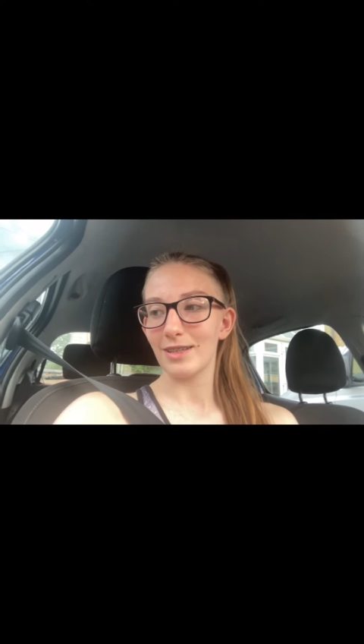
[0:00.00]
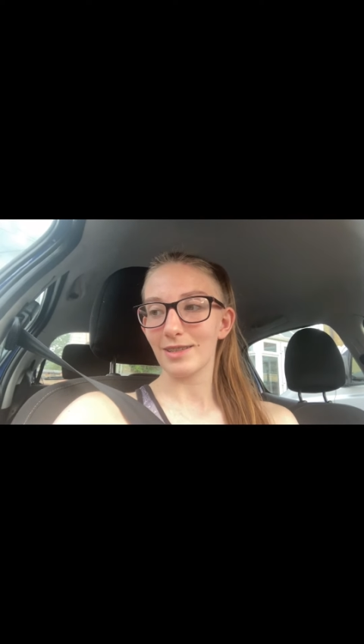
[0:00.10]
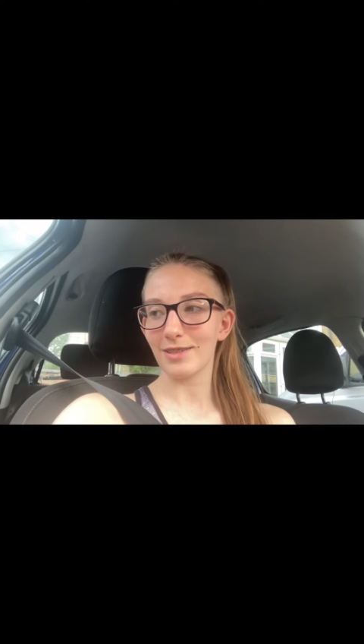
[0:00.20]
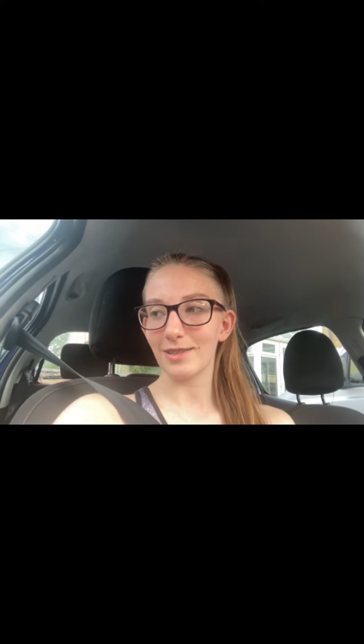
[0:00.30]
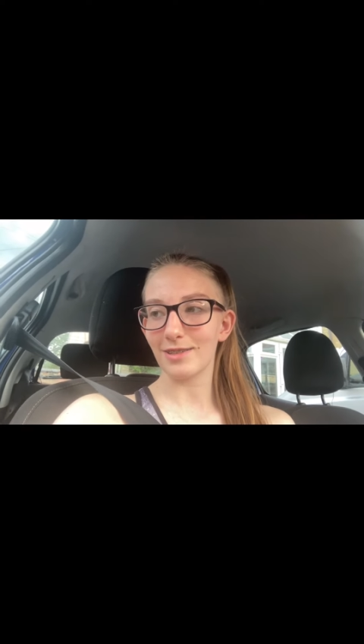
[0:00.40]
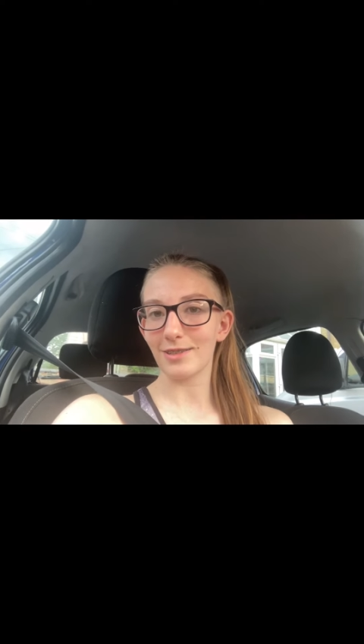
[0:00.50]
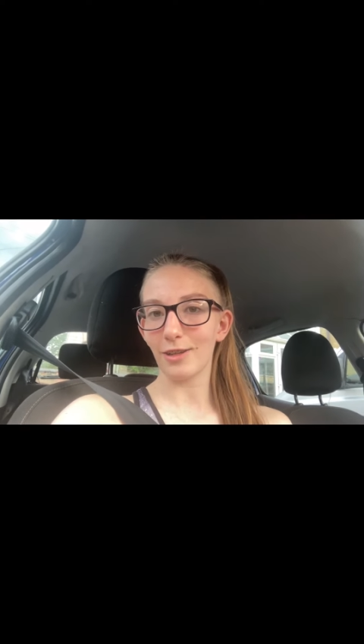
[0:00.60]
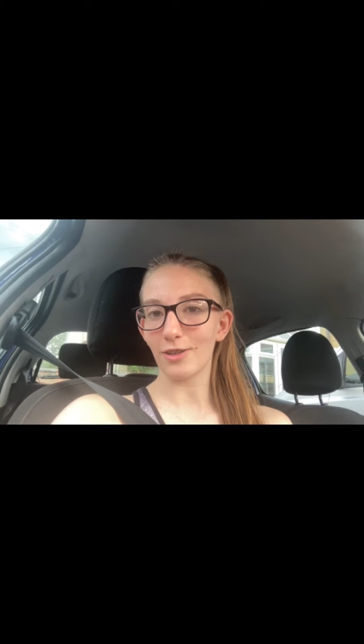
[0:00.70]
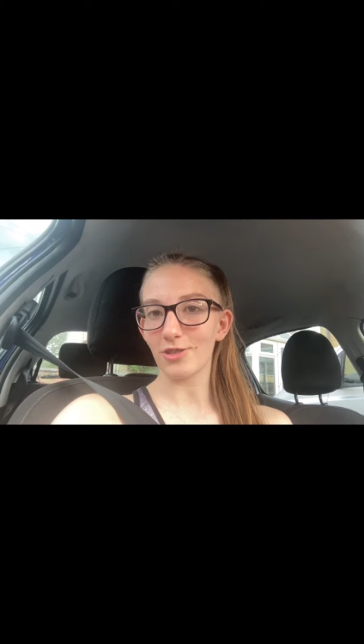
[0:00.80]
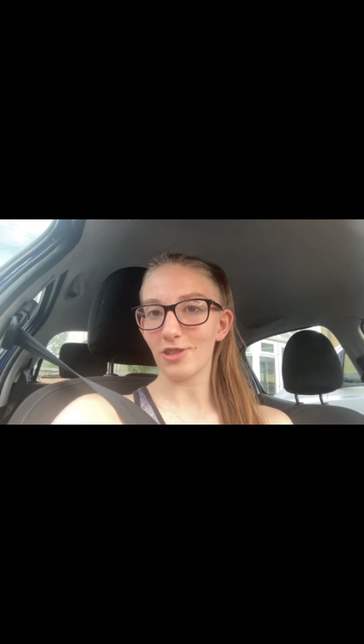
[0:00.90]
since
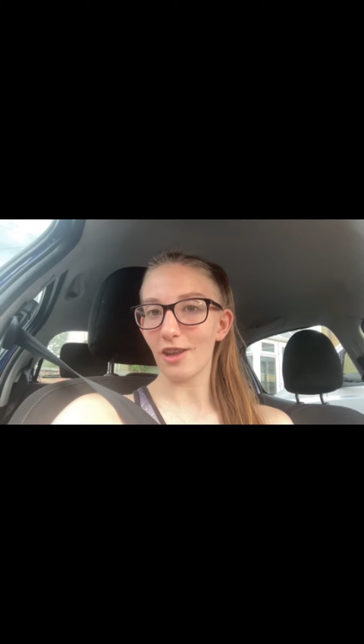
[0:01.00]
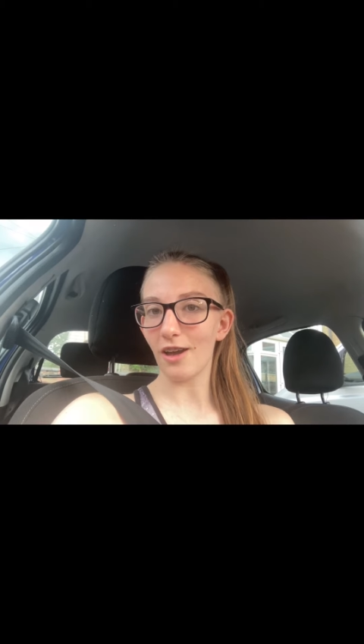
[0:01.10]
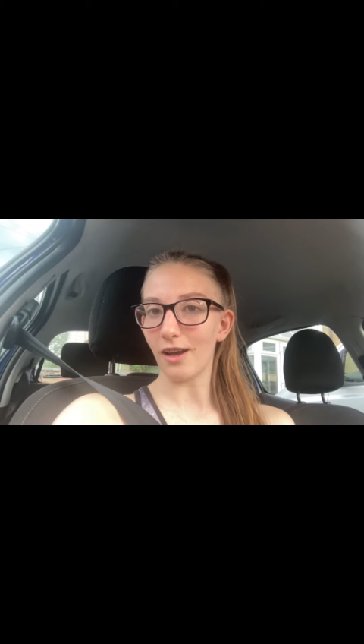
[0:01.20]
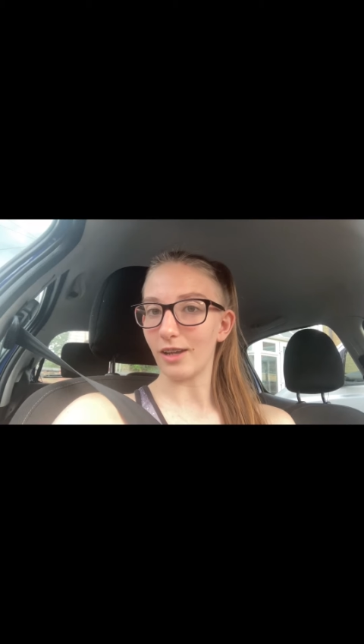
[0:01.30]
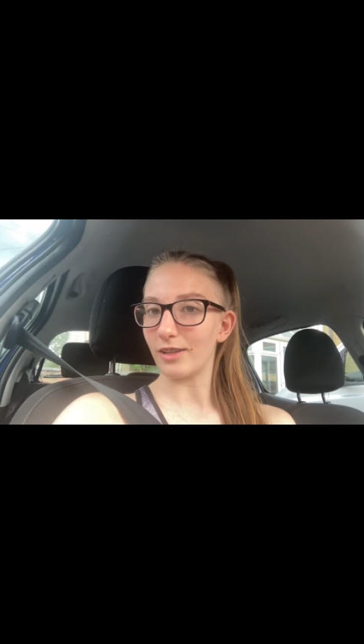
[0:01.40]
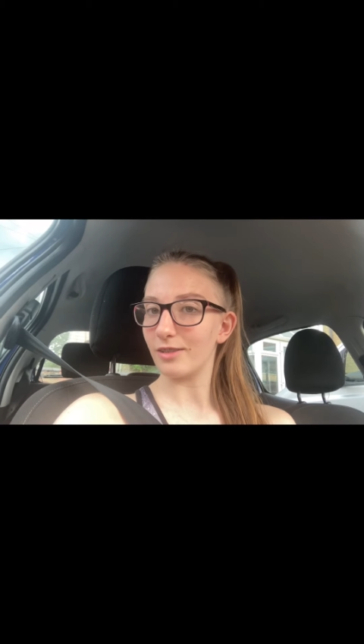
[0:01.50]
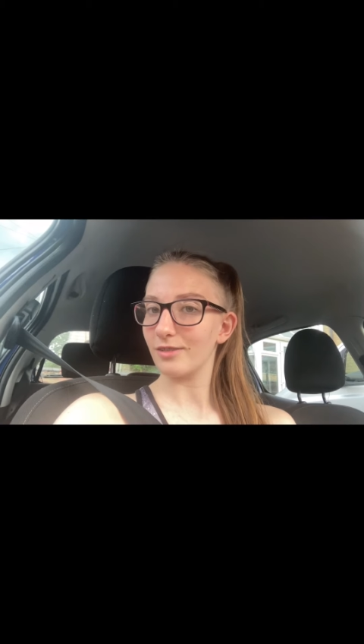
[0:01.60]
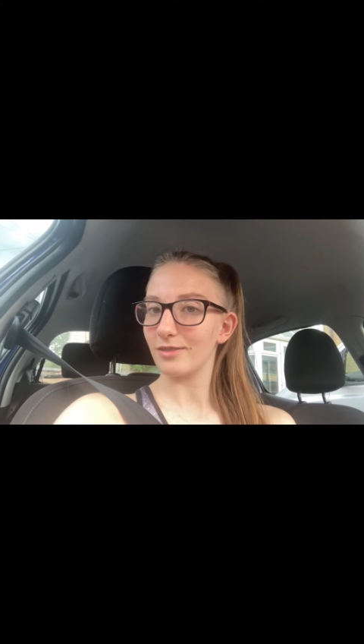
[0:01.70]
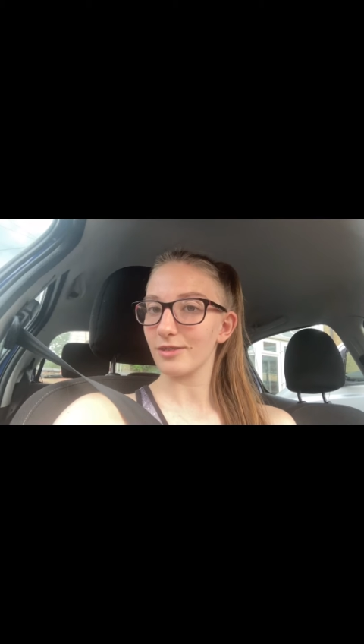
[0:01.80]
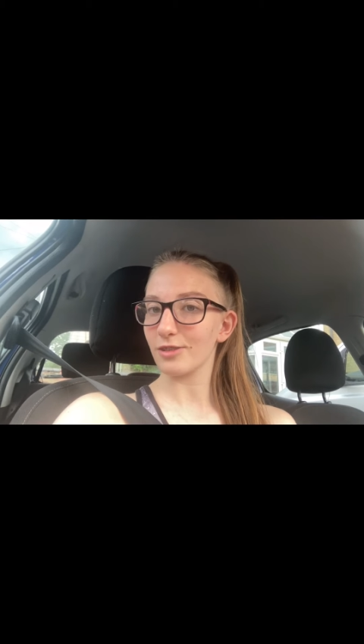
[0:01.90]
last July.
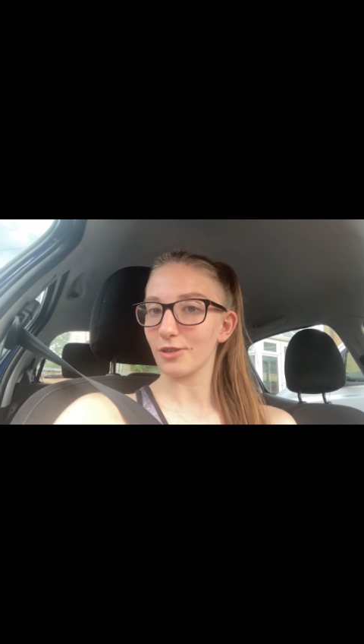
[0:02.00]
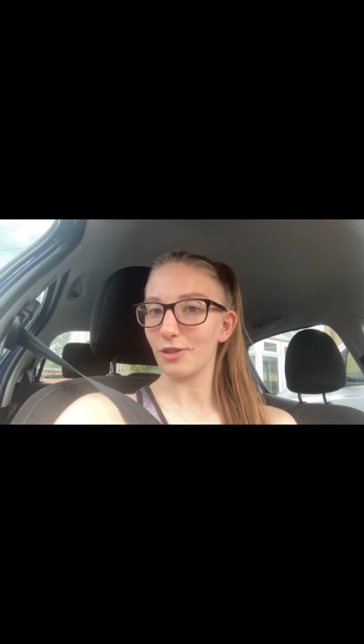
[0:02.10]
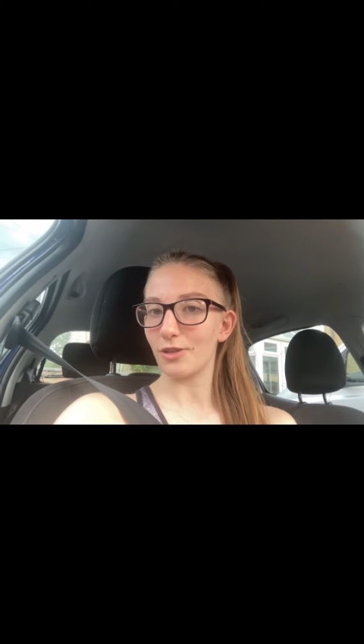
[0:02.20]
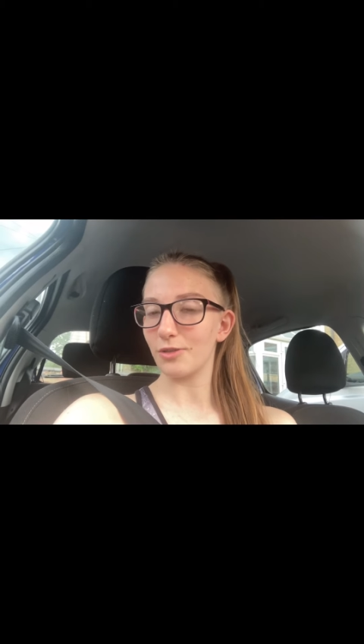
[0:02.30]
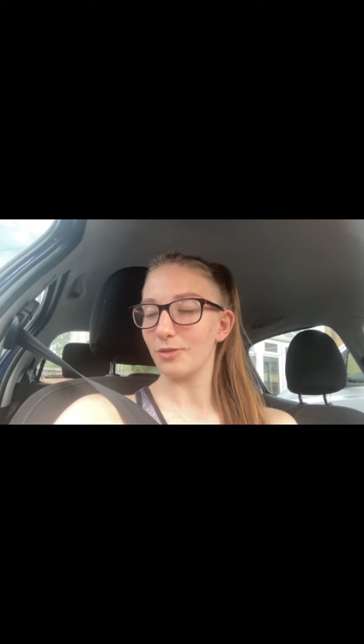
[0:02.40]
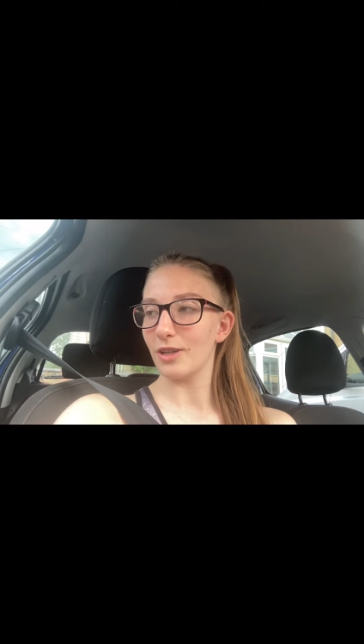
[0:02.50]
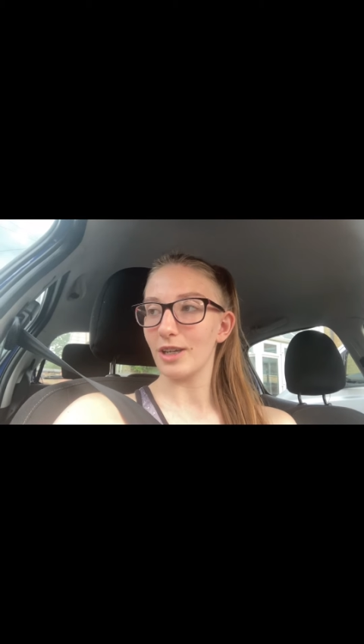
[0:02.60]
So,